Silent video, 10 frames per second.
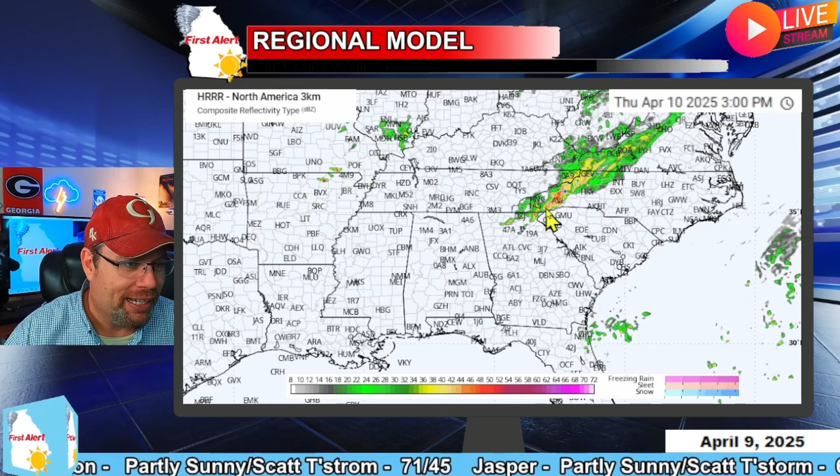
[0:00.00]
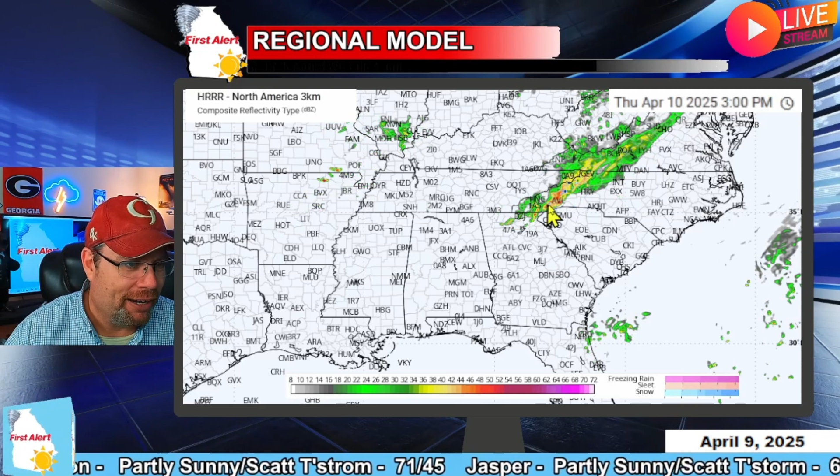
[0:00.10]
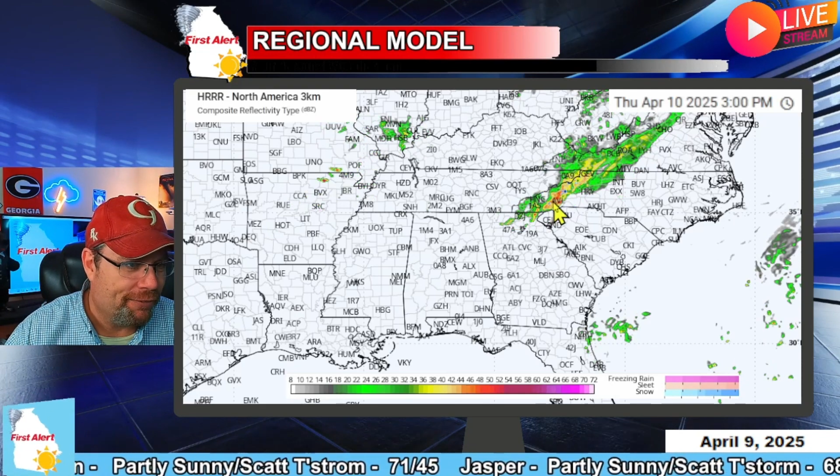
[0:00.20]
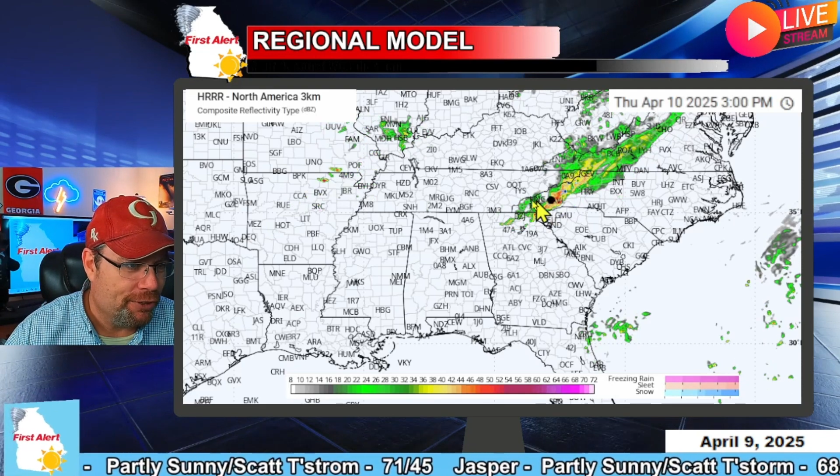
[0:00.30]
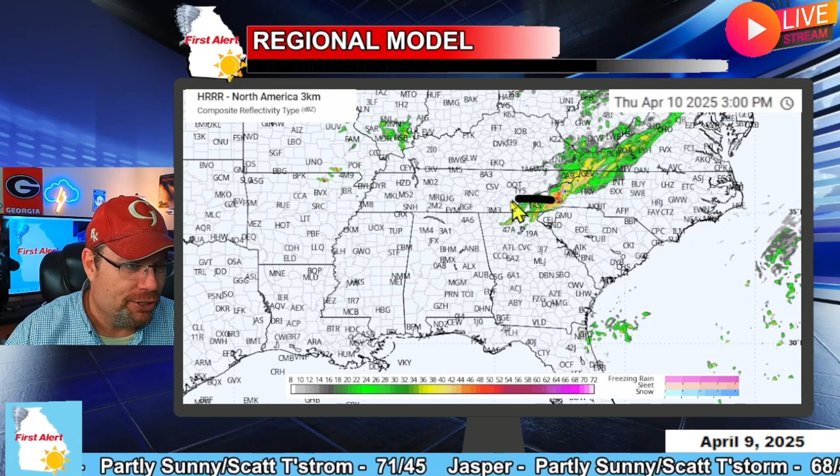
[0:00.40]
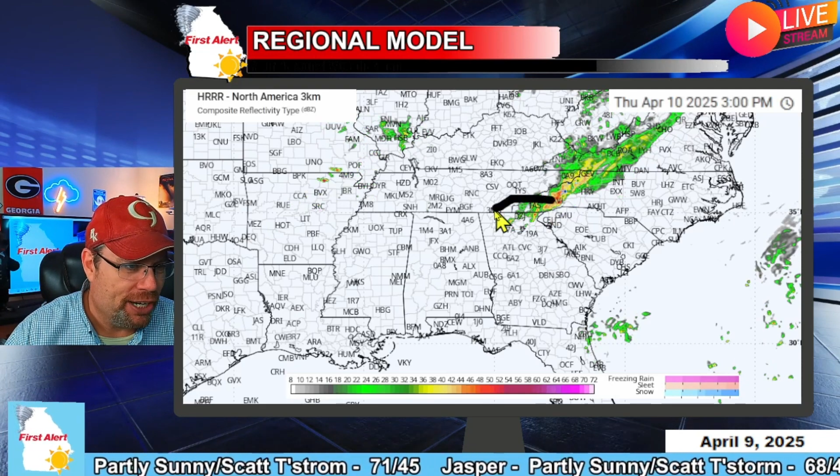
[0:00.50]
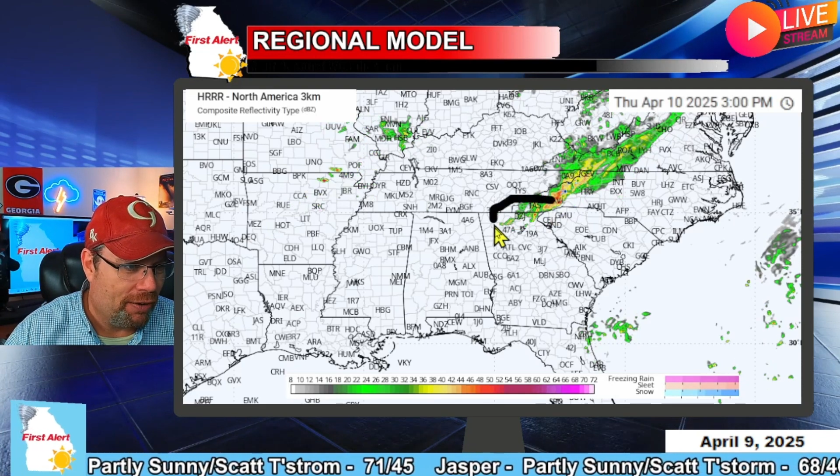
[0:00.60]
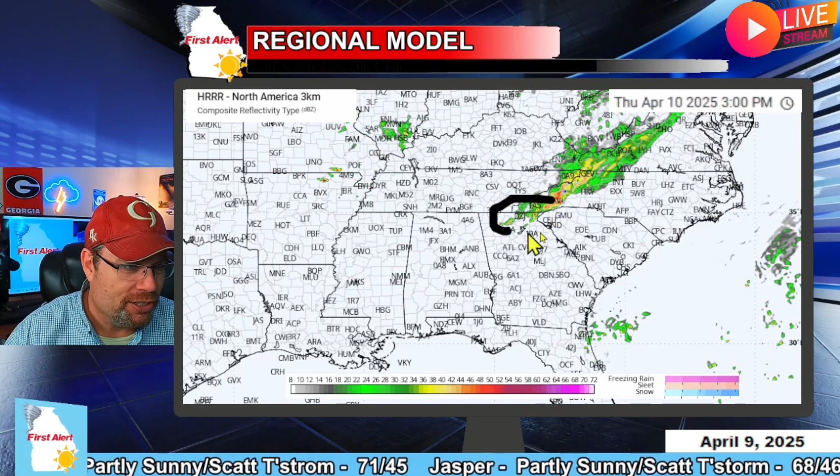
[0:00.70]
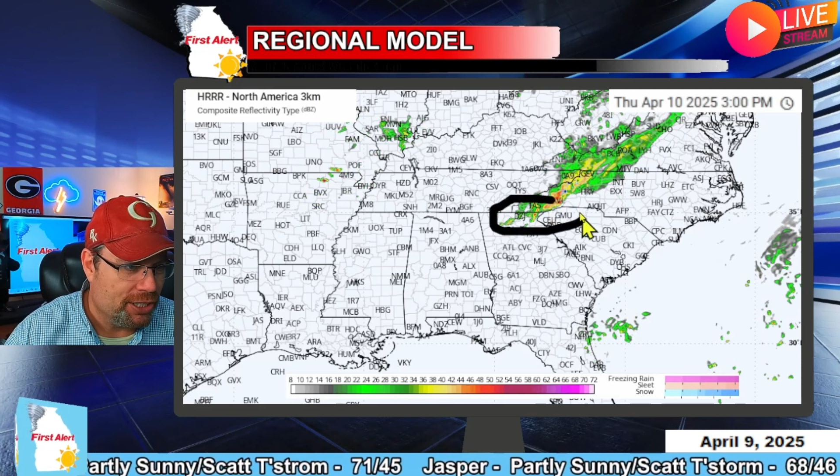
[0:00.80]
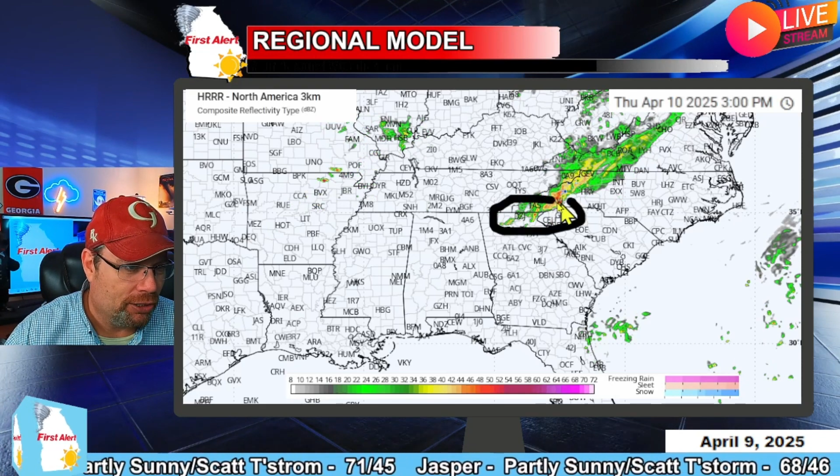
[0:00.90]
you got a few
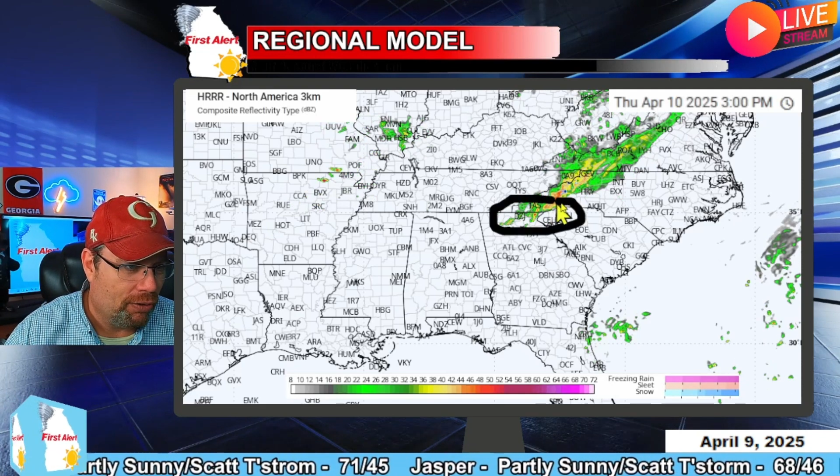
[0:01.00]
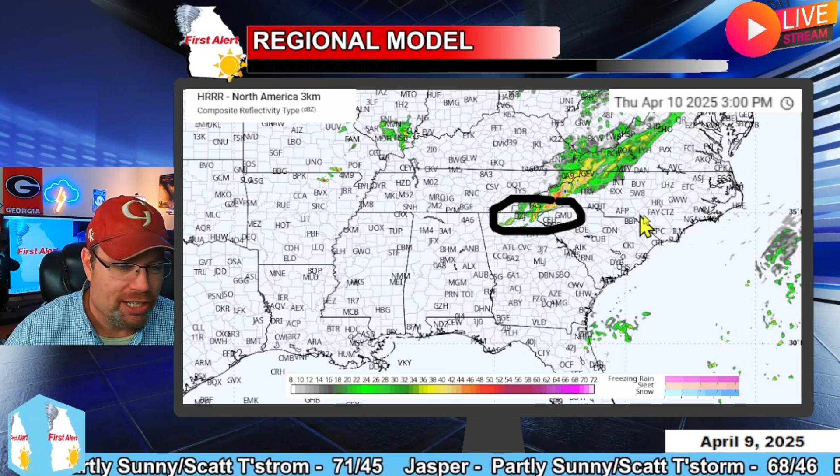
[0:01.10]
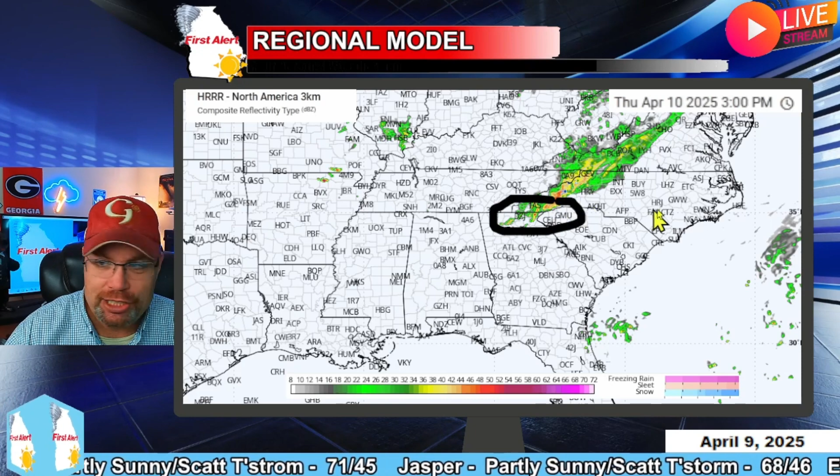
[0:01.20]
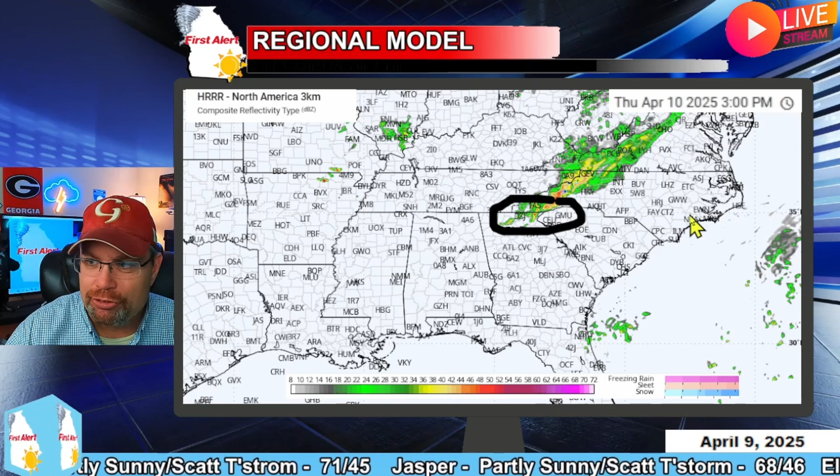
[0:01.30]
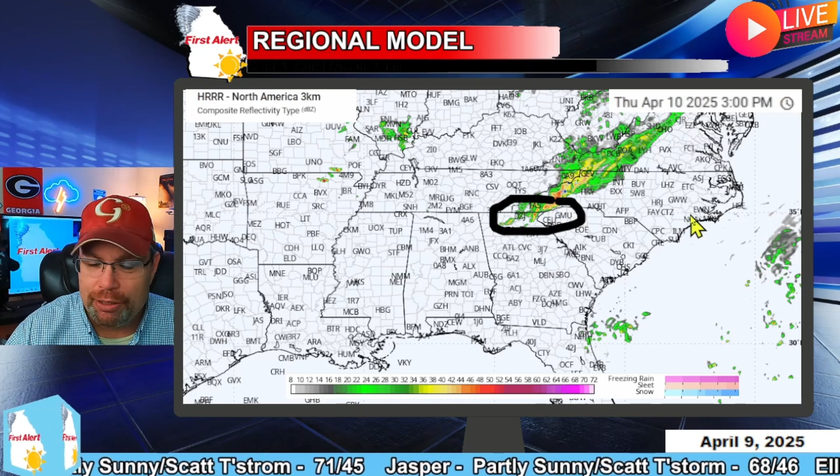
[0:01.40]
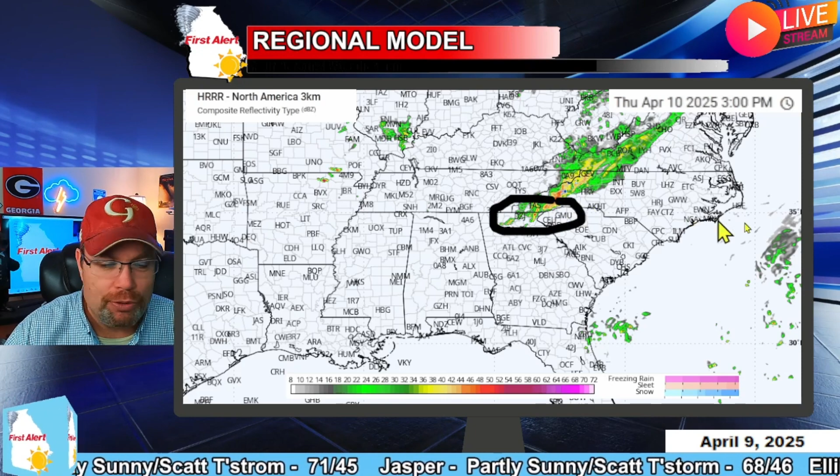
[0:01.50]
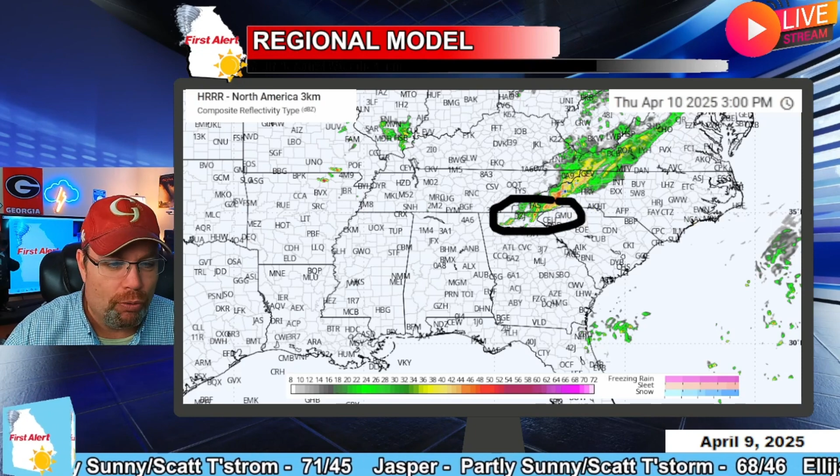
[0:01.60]
showers there across extreme